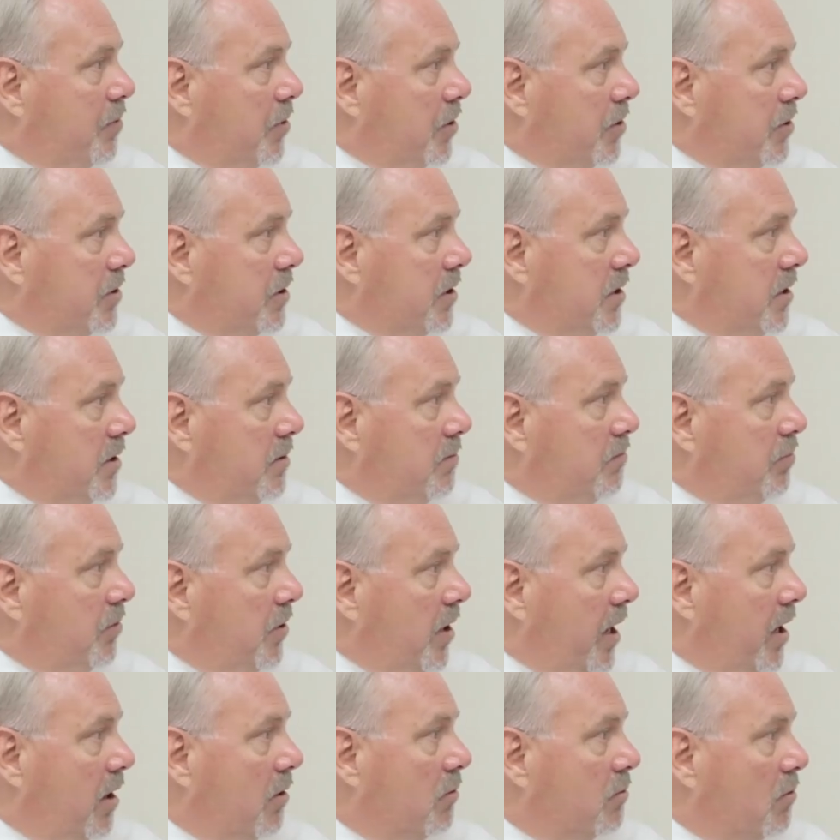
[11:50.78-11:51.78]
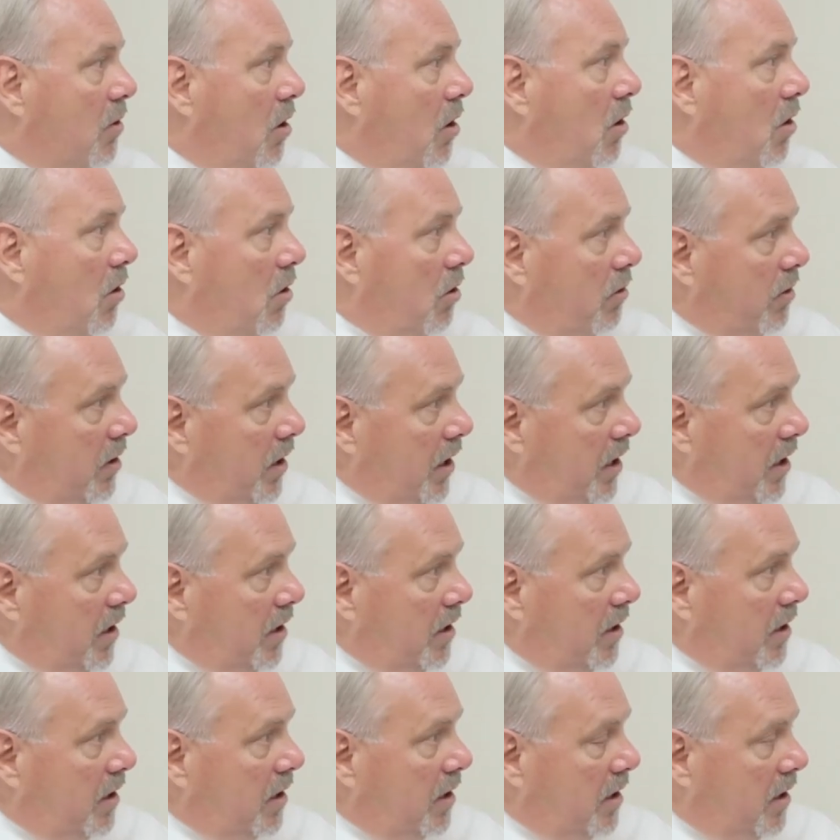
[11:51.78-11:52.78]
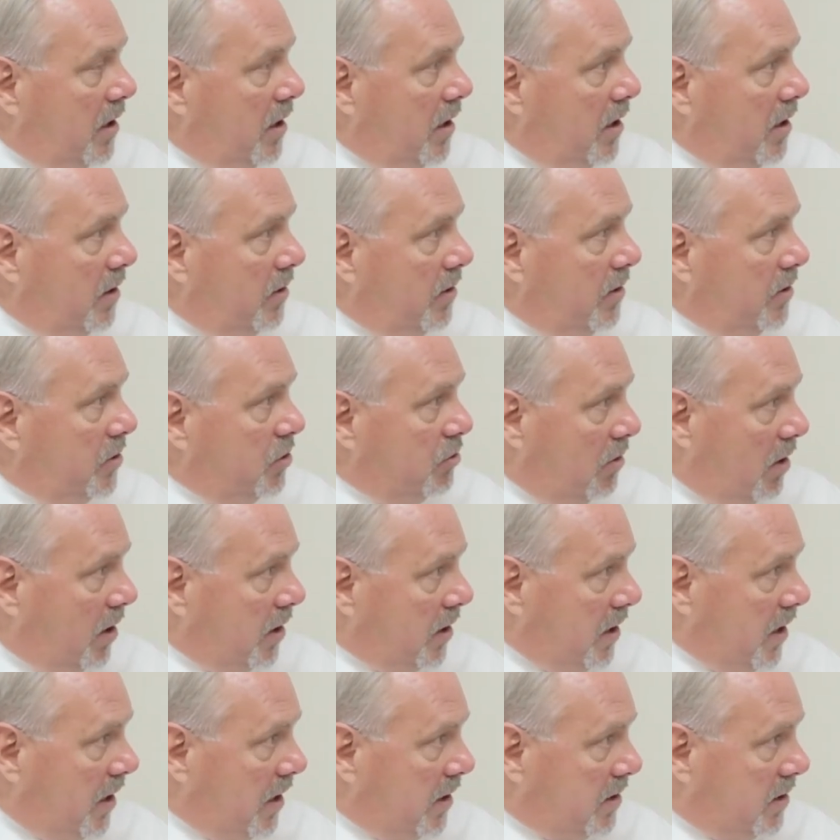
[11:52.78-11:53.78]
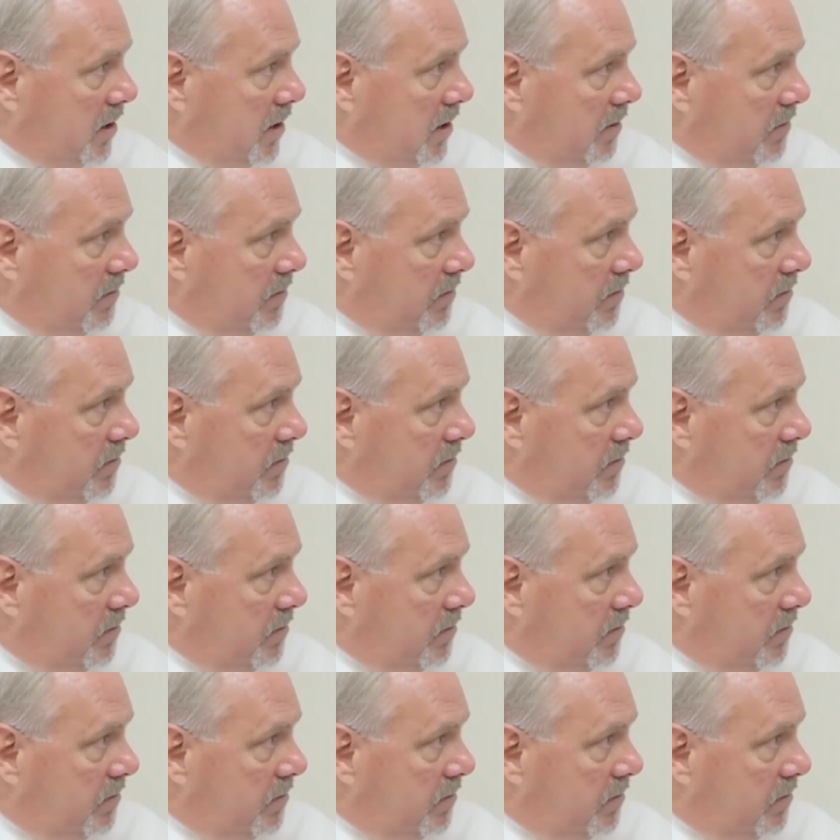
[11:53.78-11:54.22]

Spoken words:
person play a role in the drug test?